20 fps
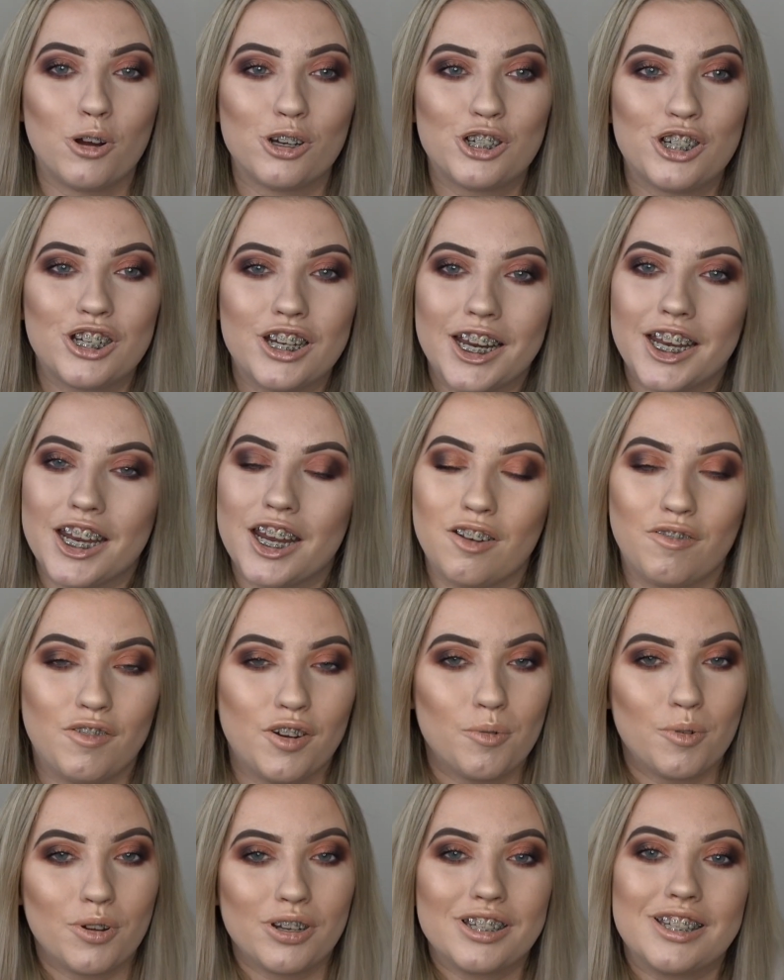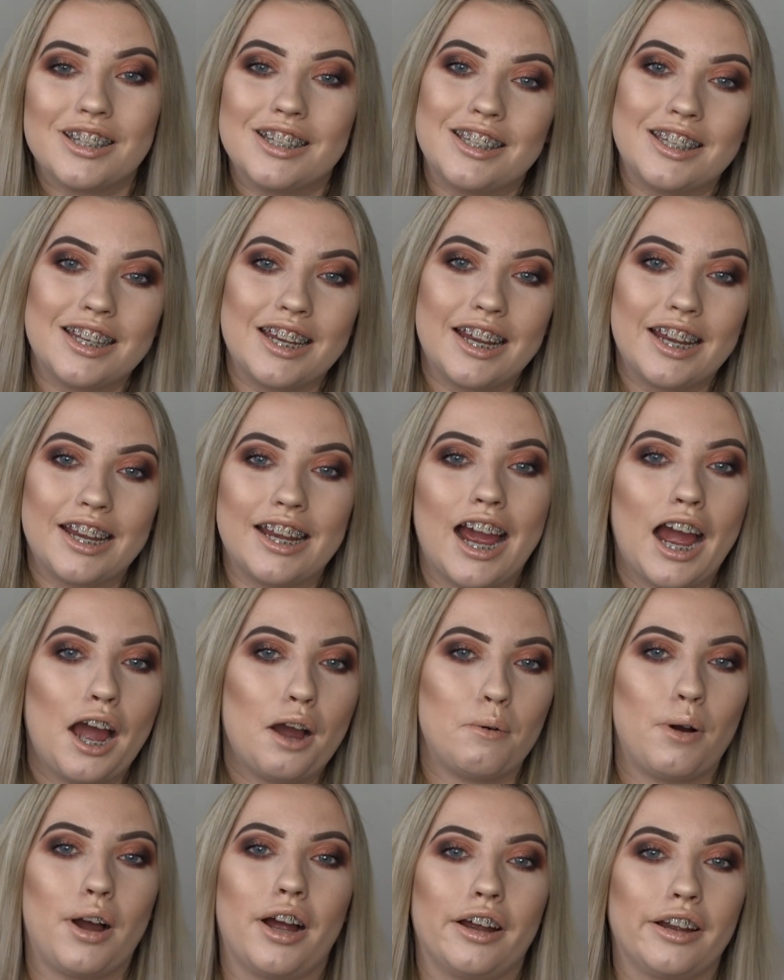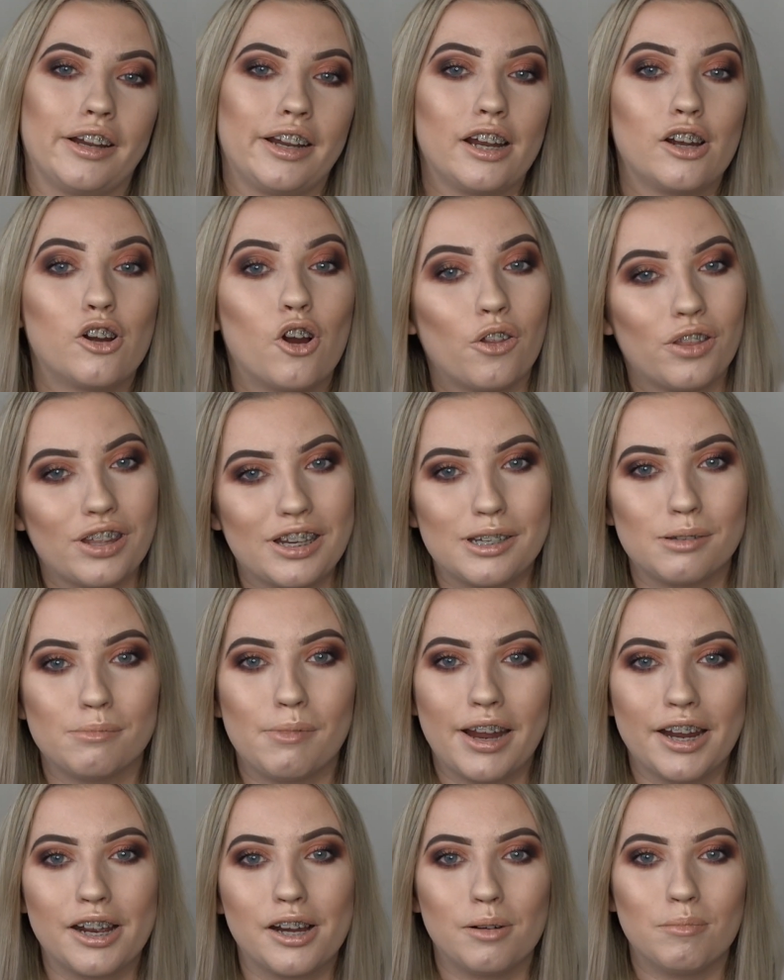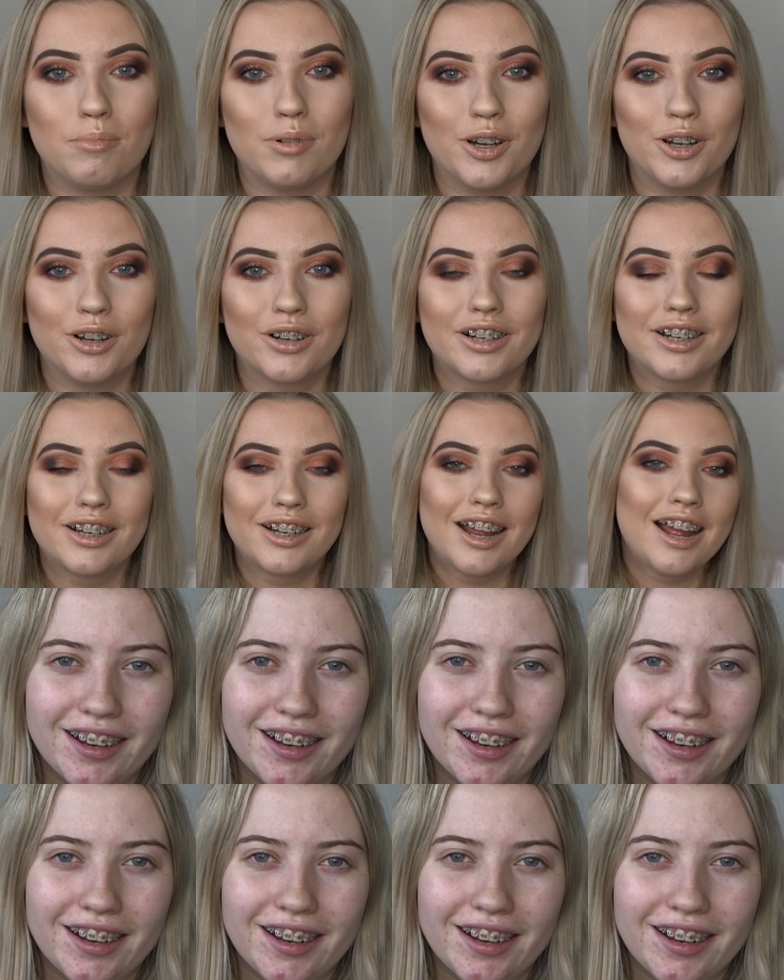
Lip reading: watching if you want to see how I got this makeup look.